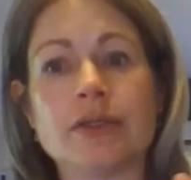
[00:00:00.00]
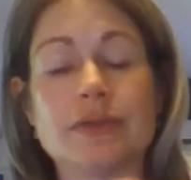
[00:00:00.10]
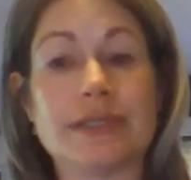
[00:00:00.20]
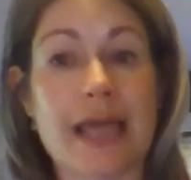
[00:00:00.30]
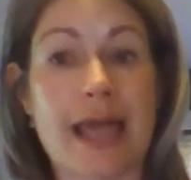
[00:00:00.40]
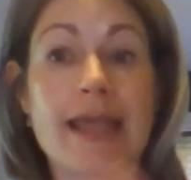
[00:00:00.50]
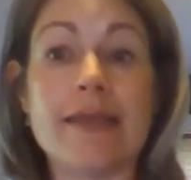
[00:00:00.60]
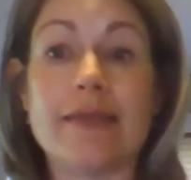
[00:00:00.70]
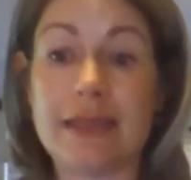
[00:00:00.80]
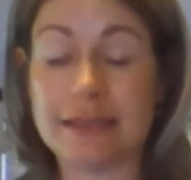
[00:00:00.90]
to
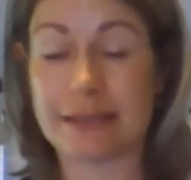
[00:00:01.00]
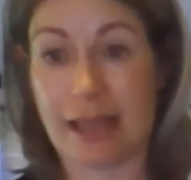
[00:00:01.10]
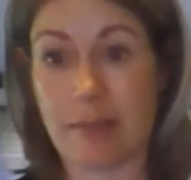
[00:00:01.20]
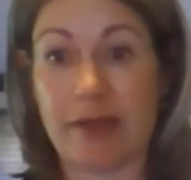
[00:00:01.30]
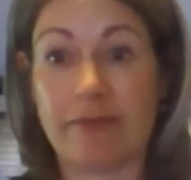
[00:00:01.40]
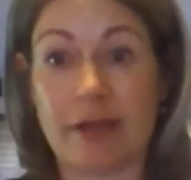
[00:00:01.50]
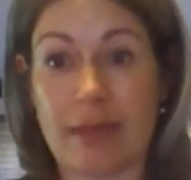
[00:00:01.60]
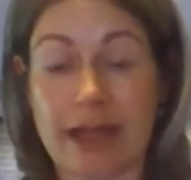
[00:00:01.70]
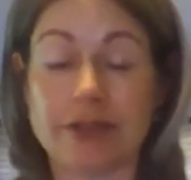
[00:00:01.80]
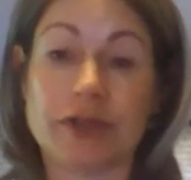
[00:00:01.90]
say, these came in via
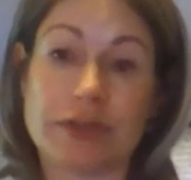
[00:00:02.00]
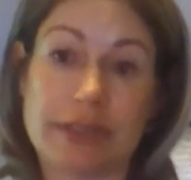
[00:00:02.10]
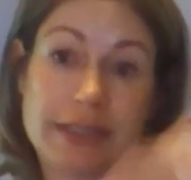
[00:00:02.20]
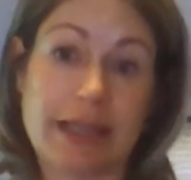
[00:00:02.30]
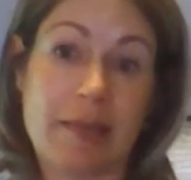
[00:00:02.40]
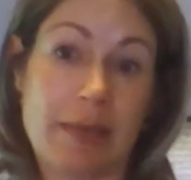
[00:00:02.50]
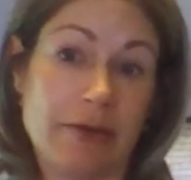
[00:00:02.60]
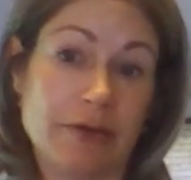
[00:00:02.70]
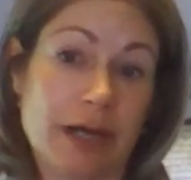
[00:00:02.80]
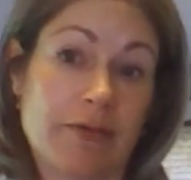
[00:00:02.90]
managers, this came
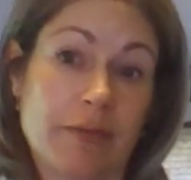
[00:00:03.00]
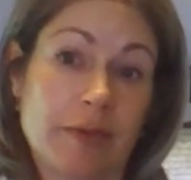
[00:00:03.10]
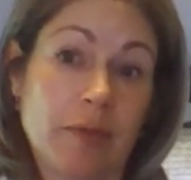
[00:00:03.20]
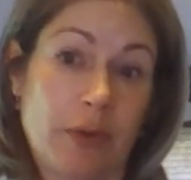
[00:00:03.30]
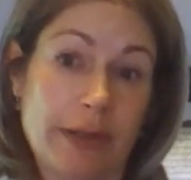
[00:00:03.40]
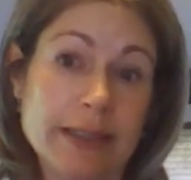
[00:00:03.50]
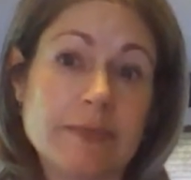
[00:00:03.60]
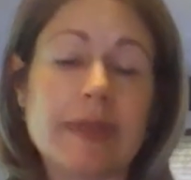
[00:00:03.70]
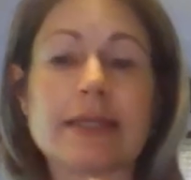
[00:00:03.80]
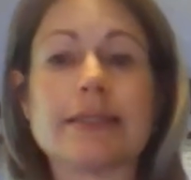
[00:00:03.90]
in direct from
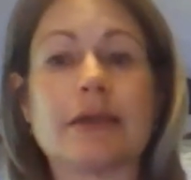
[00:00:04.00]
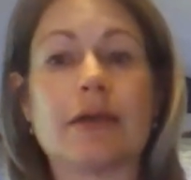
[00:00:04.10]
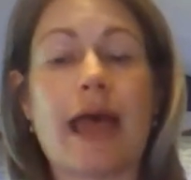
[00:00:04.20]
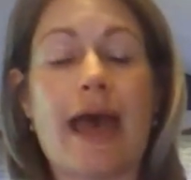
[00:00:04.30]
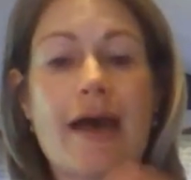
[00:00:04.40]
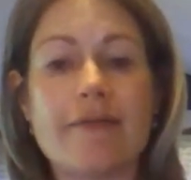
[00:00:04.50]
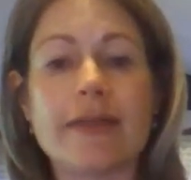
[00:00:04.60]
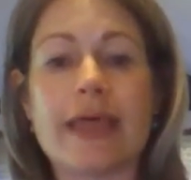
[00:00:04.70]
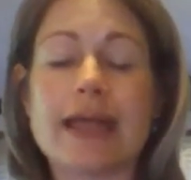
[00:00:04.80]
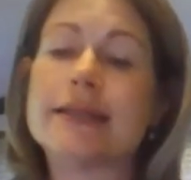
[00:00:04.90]
employees? Because
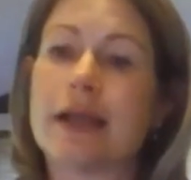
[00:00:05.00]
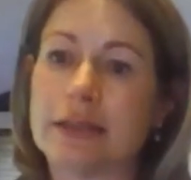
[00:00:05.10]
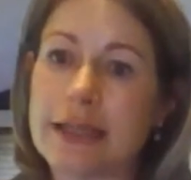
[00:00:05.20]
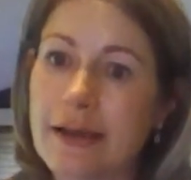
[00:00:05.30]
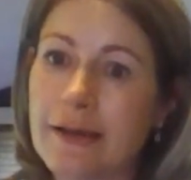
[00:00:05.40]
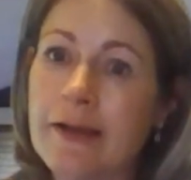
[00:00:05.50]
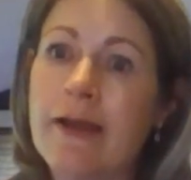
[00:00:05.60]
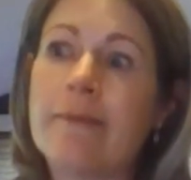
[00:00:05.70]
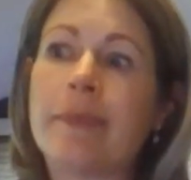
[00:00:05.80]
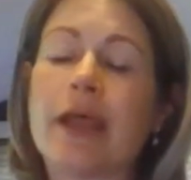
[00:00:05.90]
having that delta
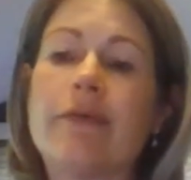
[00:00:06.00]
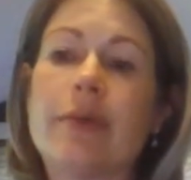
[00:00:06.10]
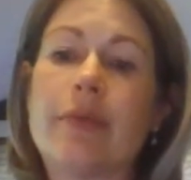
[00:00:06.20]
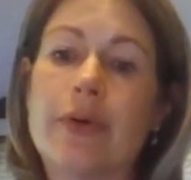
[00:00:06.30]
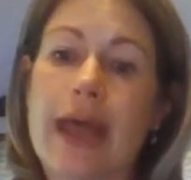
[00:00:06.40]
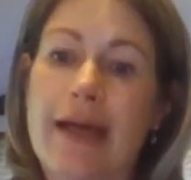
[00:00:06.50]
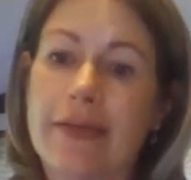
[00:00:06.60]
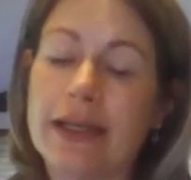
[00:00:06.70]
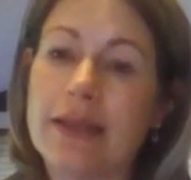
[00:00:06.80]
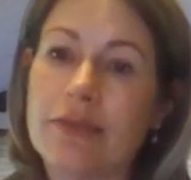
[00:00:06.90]
of the
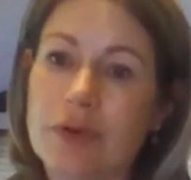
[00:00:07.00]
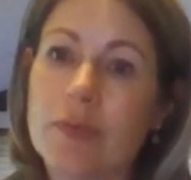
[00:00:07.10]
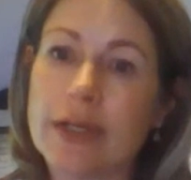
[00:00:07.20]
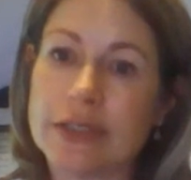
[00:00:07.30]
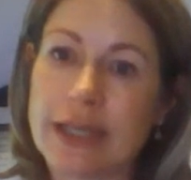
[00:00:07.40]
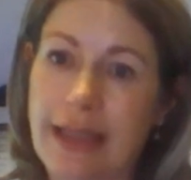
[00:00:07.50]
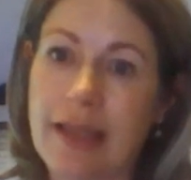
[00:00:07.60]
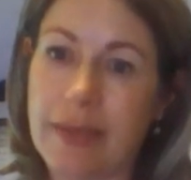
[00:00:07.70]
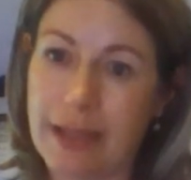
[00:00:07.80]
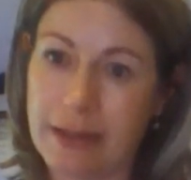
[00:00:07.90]
modality through which it
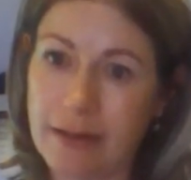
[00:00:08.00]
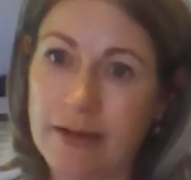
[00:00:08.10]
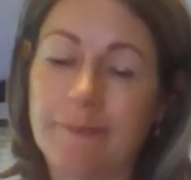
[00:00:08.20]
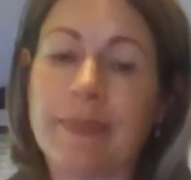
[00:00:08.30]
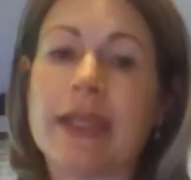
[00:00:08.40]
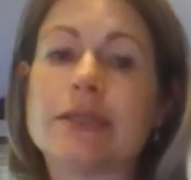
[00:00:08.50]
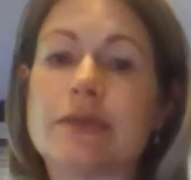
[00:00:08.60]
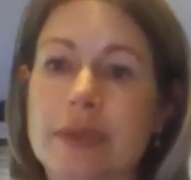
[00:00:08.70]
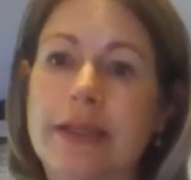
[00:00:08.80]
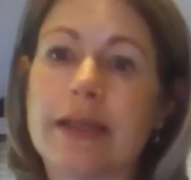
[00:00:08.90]
came in
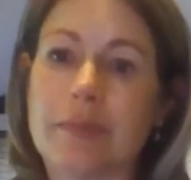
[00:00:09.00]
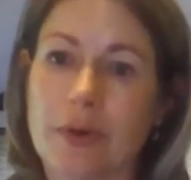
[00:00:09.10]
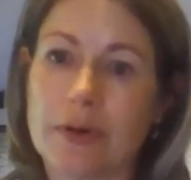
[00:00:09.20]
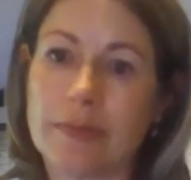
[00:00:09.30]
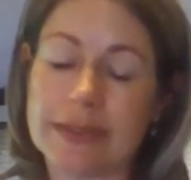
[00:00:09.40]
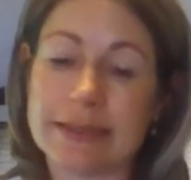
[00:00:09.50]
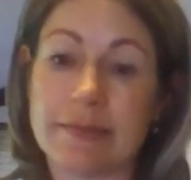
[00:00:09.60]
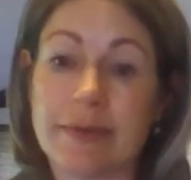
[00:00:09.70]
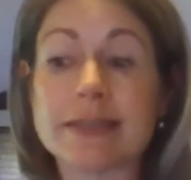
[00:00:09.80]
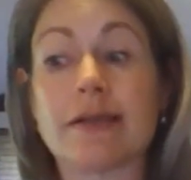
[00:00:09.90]
is a really important piece
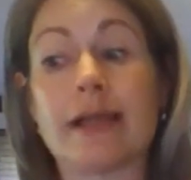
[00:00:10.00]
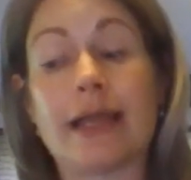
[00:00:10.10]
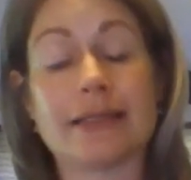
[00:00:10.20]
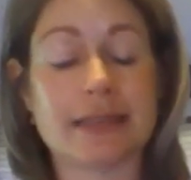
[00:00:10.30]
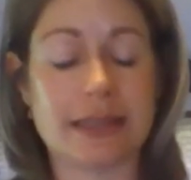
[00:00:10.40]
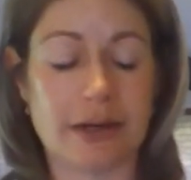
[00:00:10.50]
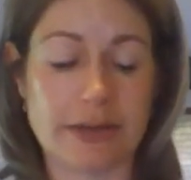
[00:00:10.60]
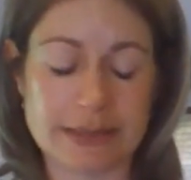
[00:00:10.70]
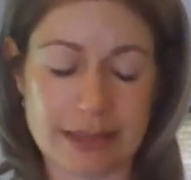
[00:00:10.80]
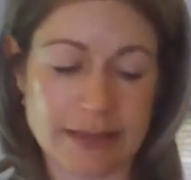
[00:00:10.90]
of the puzzle. And it's,
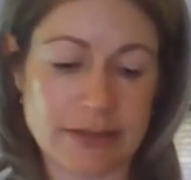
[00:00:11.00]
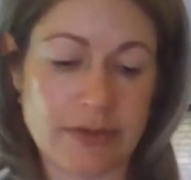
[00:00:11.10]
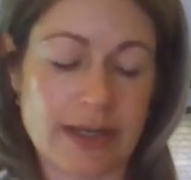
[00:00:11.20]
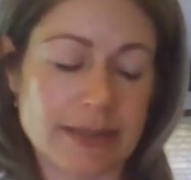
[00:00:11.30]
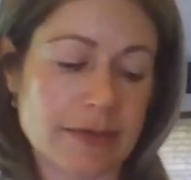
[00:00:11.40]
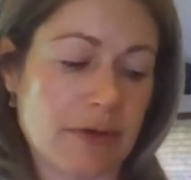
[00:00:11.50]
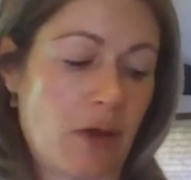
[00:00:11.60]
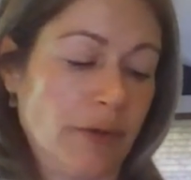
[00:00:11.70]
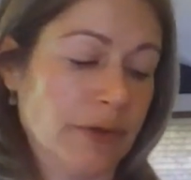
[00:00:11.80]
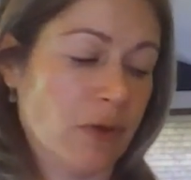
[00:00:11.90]
as you guys
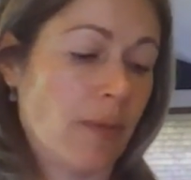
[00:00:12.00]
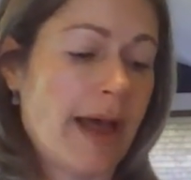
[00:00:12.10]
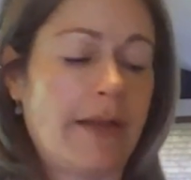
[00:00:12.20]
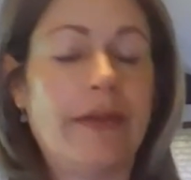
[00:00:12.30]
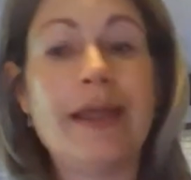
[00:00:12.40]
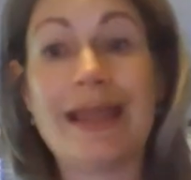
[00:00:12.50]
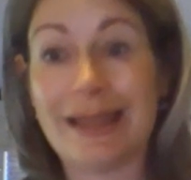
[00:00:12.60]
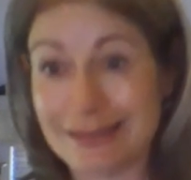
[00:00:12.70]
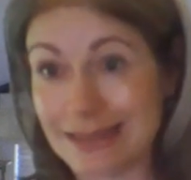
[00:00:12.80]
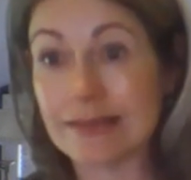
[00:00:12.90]
all know well,
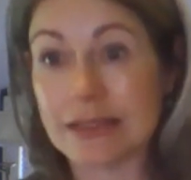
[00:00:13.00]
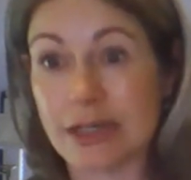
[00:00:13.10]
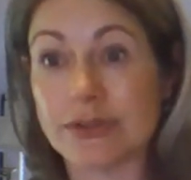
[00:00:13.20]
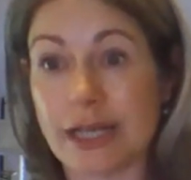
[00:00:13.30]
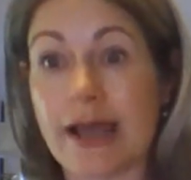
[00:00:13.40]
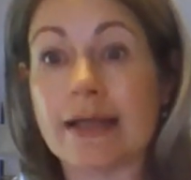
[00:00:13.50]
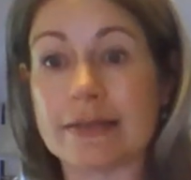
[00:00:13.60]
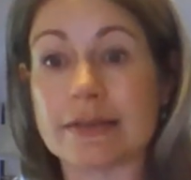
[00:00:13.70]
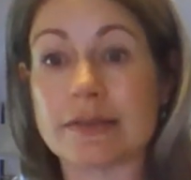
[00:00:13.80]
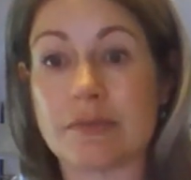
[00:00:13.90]
it's in the DOJ
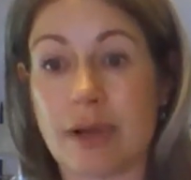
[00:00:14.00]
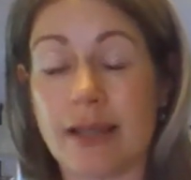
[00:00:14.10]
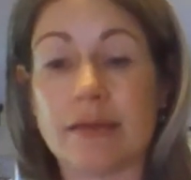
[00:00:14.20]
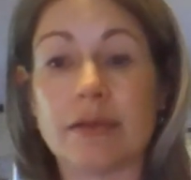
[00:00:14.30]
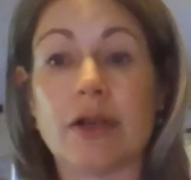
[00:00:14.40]
guidance, right?